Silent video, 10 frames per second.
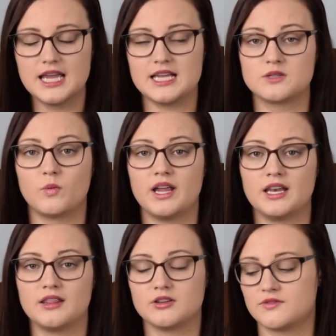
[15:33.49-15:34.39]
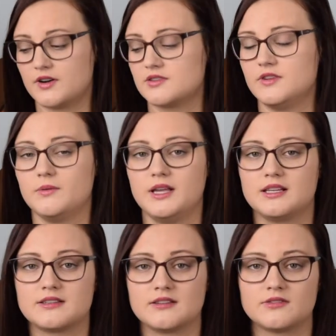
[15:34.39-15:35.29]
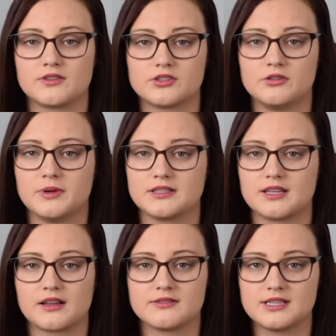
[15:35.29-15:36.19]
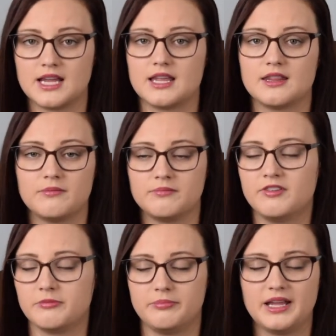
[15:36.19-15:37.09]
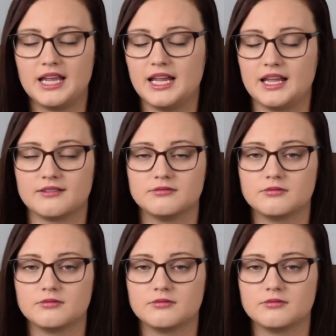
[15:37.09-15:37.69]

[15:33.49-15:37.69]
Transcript: is when those first few weeks, those first 2 months, like I was saying, their beginning,